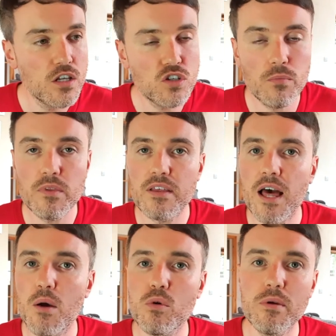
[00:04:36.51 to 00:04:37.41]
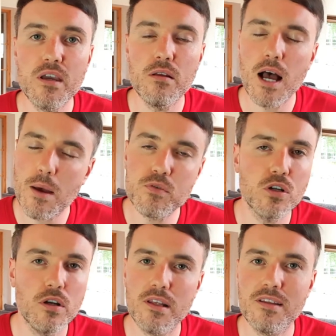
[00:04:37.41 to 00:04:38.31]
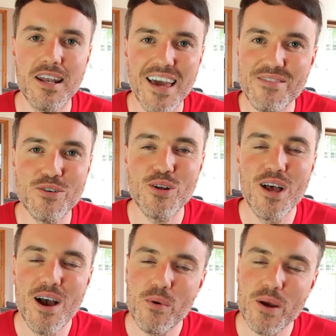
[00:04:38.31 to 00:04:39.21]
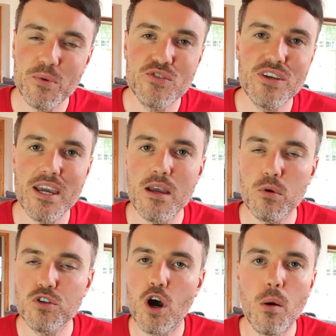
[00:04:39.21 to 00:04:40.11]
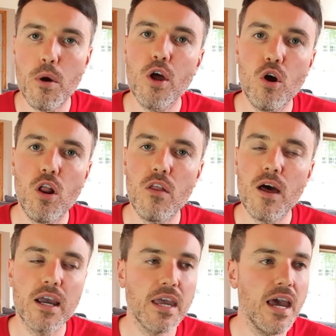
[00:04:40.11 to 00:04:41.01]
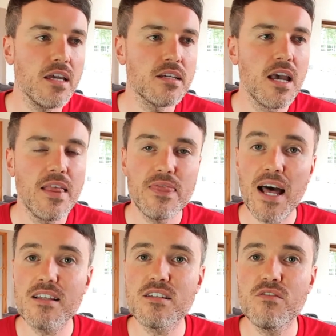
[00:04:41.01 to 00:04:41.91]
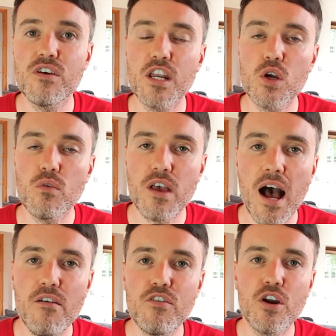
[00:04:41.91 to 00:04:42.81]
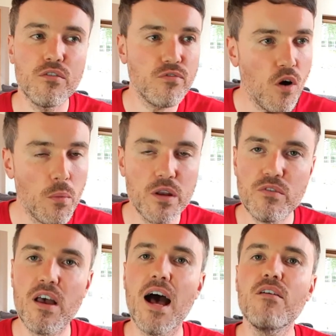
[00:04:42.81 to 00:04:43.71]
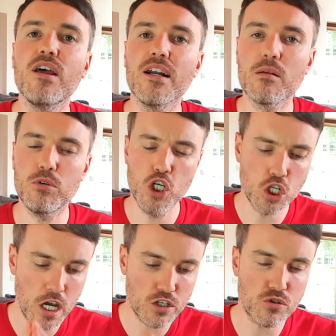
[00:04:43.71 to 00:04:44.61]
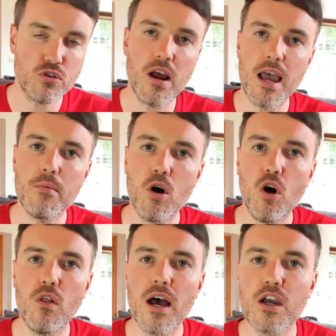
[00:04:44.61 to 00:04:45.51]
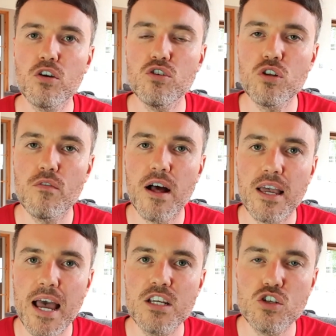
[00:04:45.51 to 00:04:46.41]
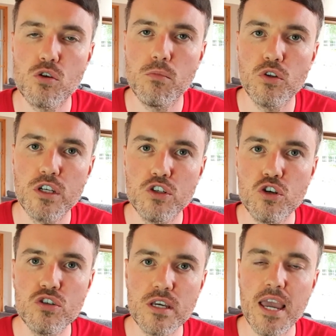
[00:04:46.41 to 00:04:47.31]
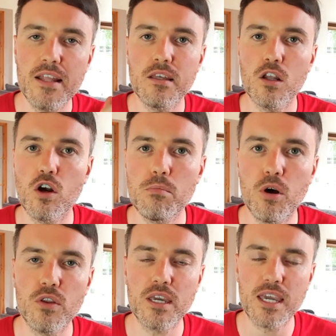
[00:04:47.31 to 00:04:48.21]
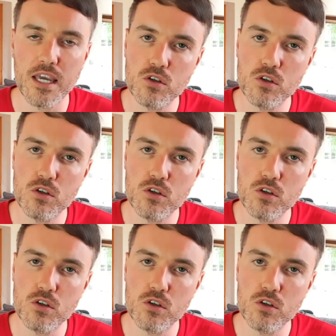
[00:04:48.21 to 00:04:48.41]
Something like that would be absolutely delightful. We will see. We'll talk about all of that, guys. That's the video. If you have found it informative, if you have liked it, please like, subscribe, all that good stuff. I'll catch you on Monday, Tuesday. Hit the alert button again.